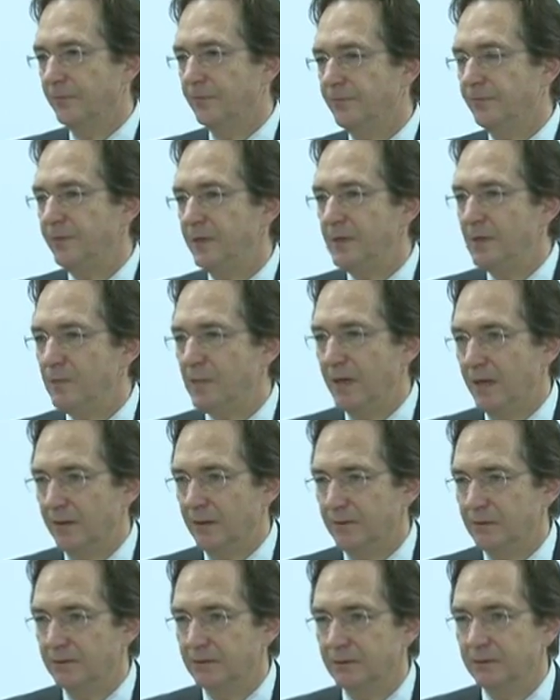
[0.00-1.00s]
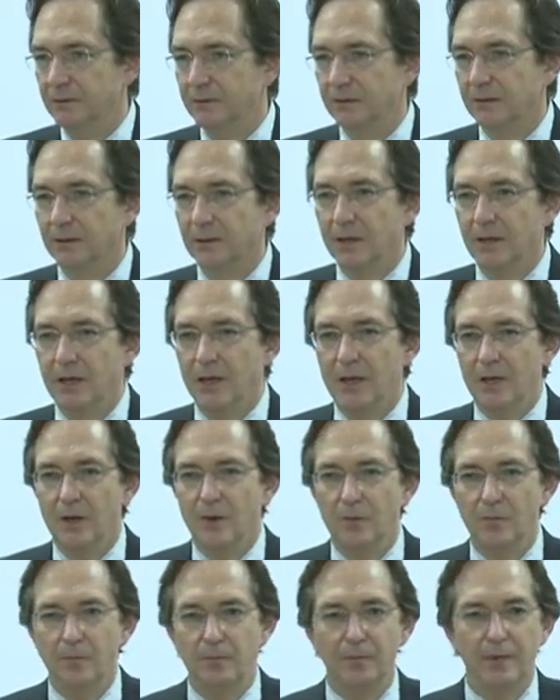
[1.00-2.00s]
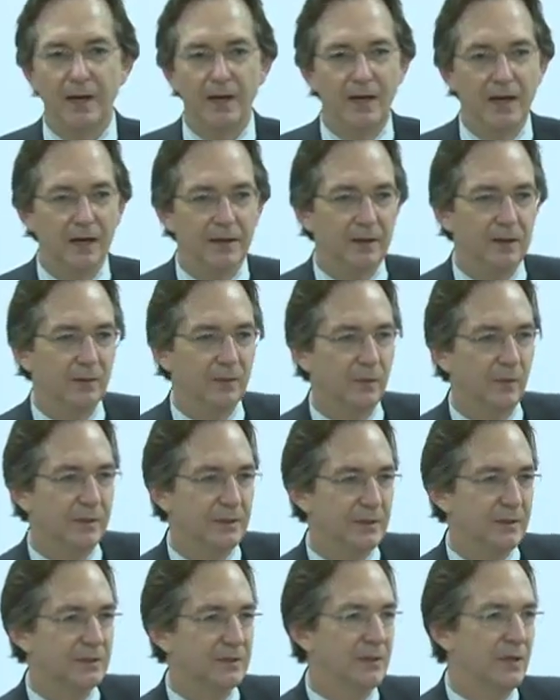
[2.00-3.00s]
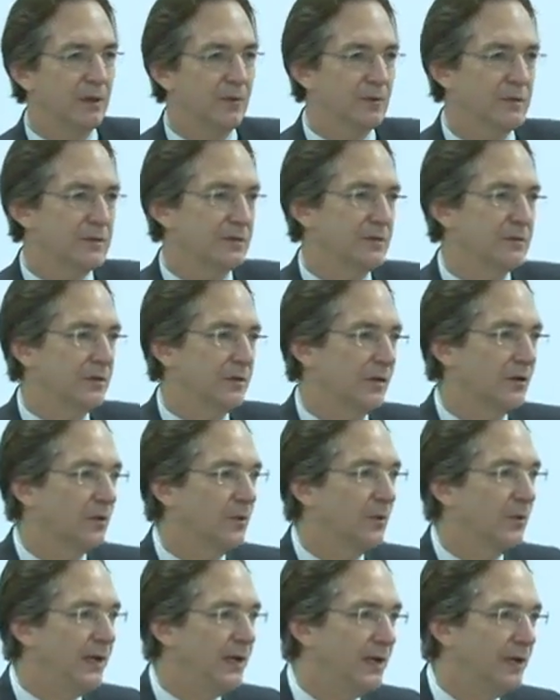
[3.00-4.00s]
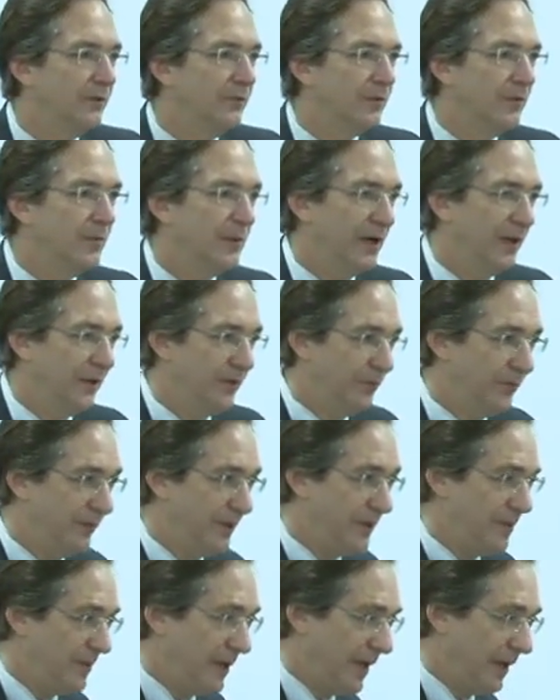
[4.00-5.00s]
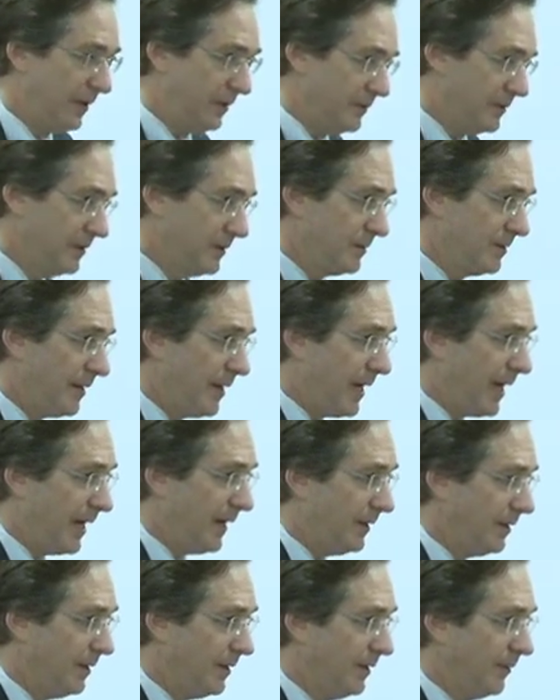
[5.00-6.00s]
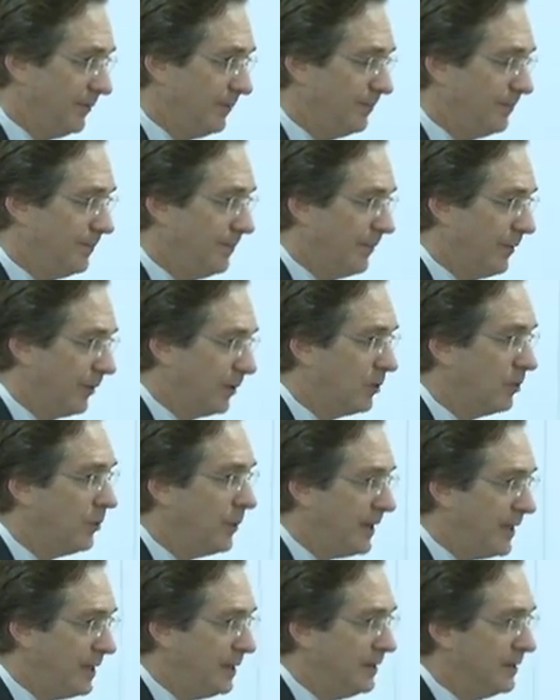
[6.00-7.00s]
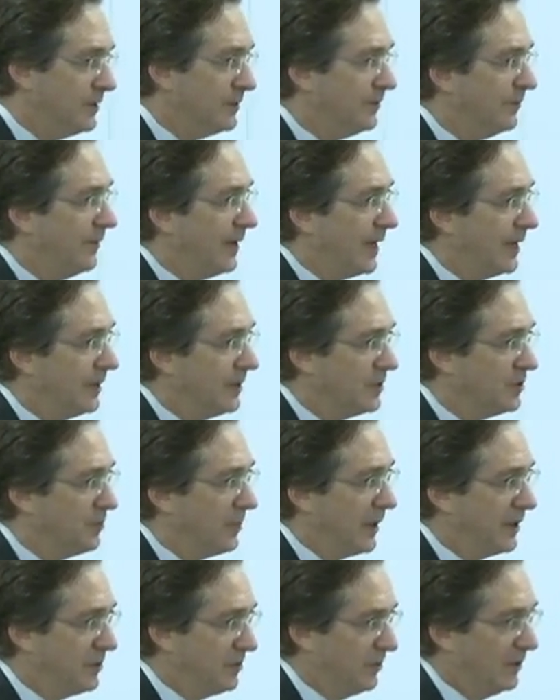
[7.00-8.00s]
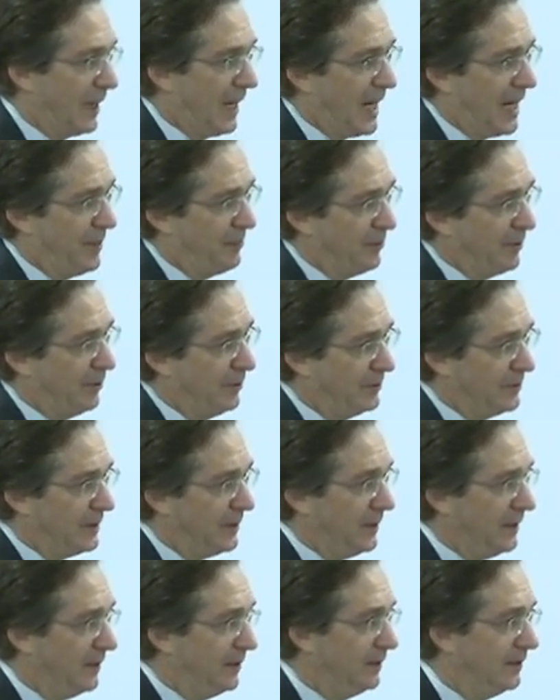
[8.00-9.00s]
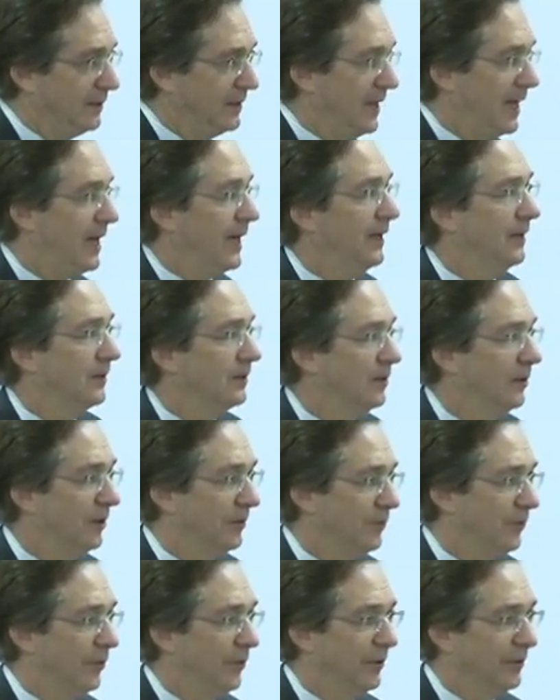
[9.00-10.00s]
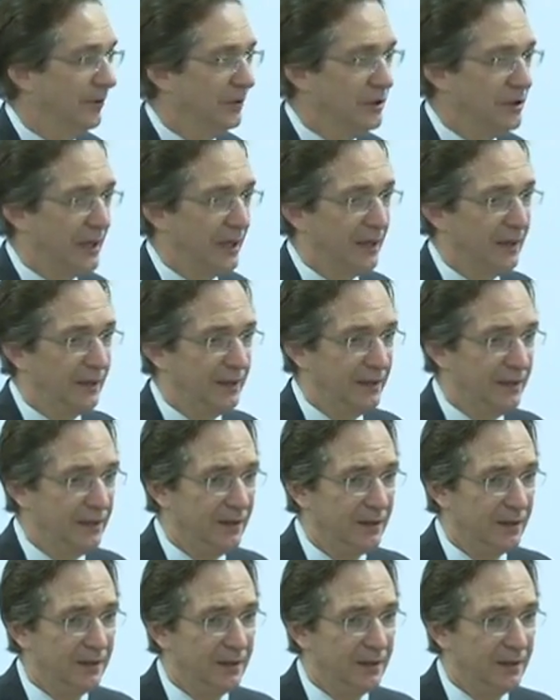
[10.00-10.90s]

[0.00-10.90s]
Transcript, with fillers: females, but what distinguishes the queen from other females is that the, the queen is fed a special high protein diet called royal jelly,